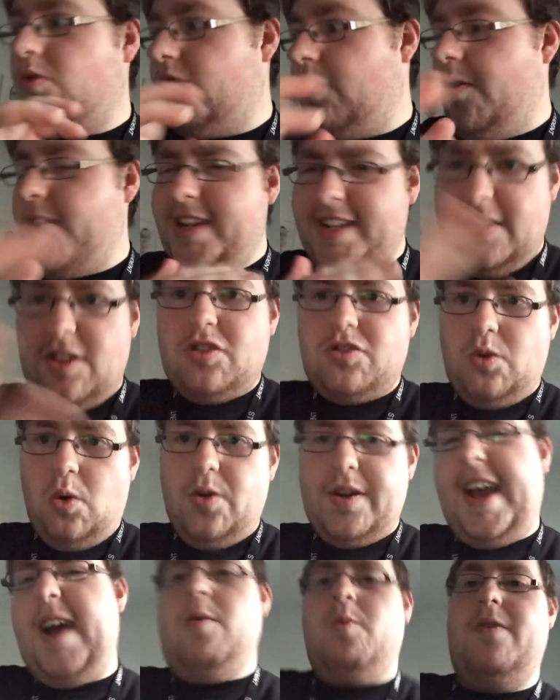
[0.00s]
need to
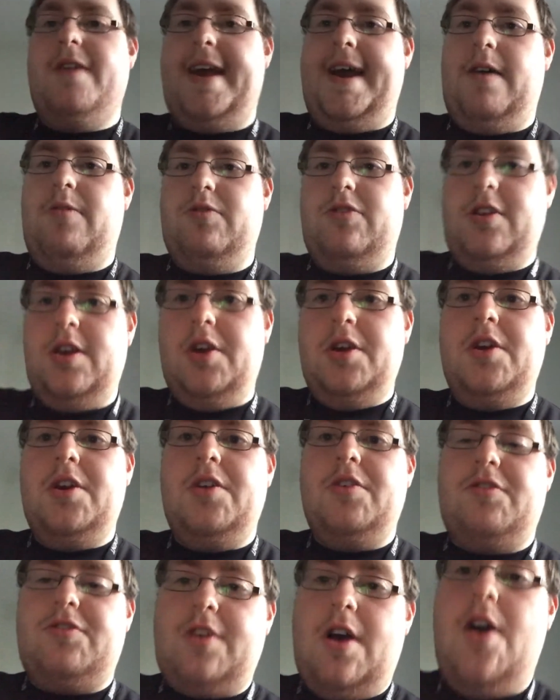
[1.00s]
sort that one out.
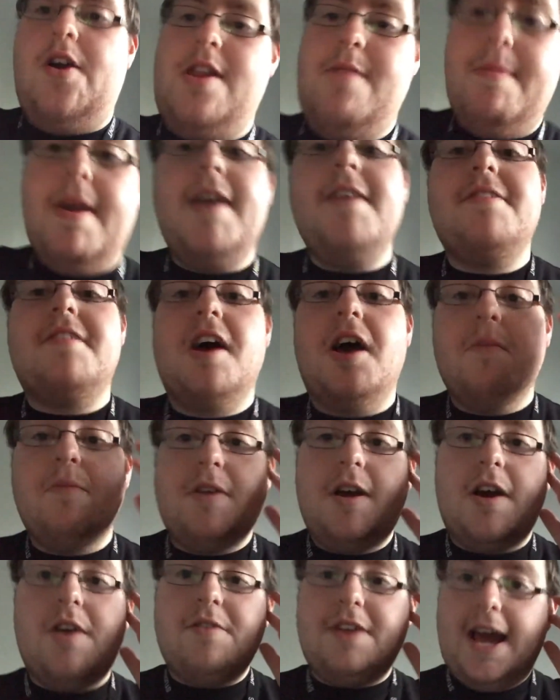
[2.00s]
So in the meantime
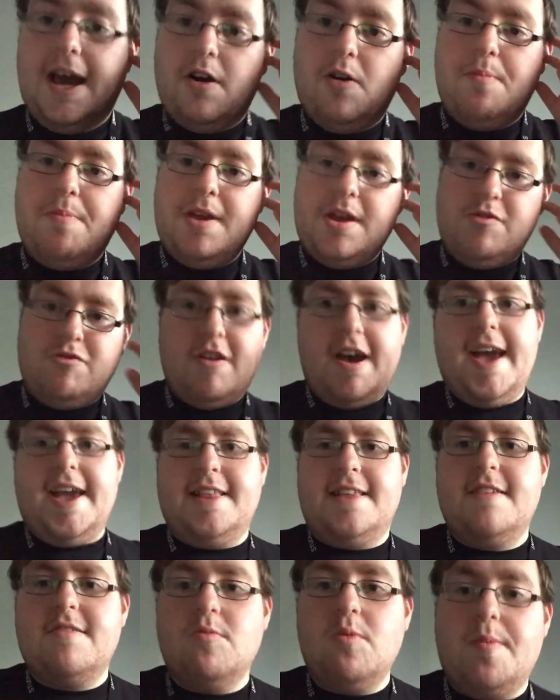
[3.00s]
though, that will be great.
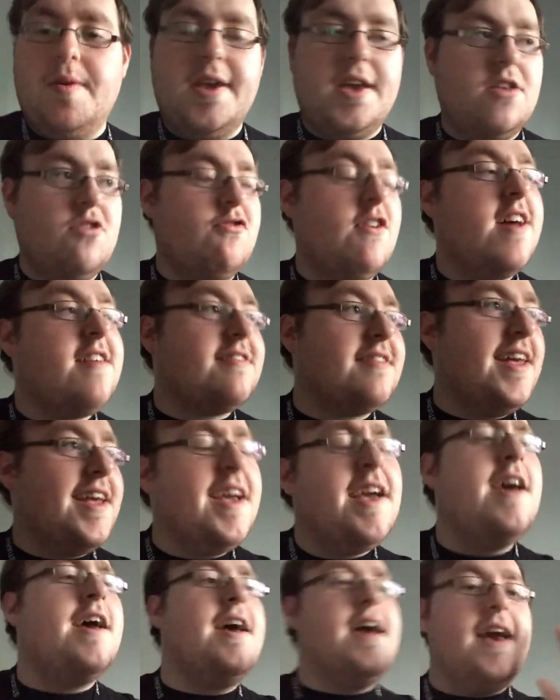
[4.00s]
This will be
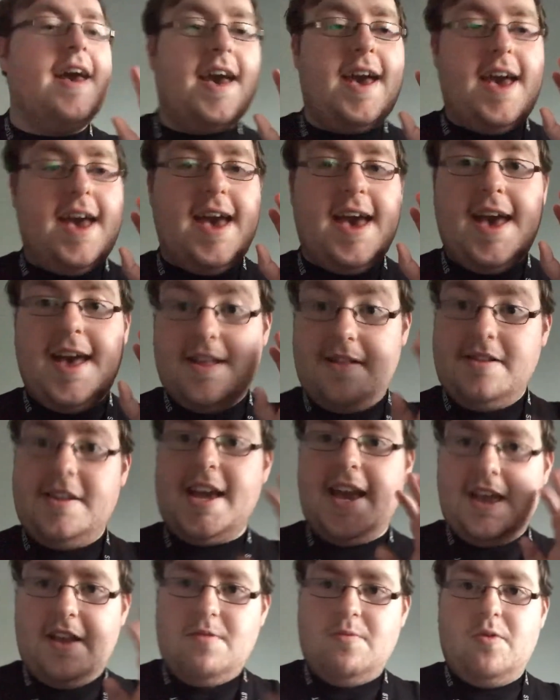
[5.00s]
interesting. And
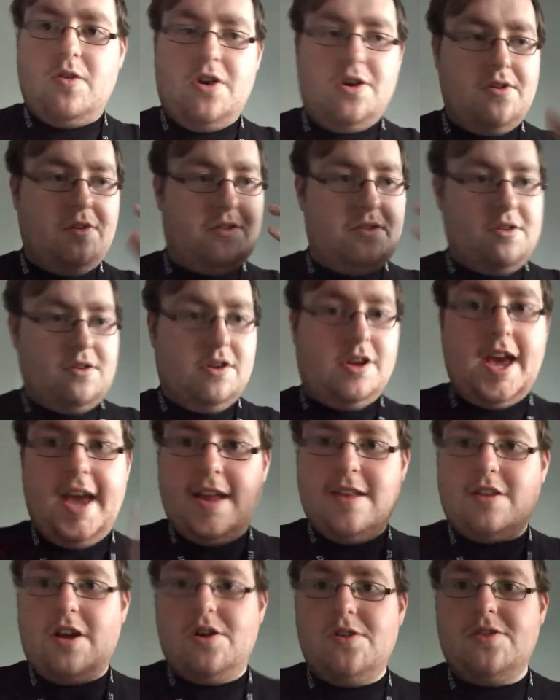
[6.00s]
getting those
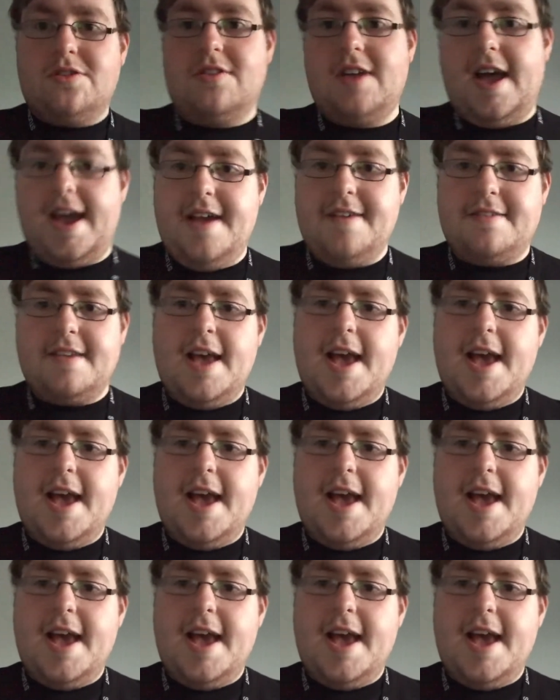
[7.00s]
words,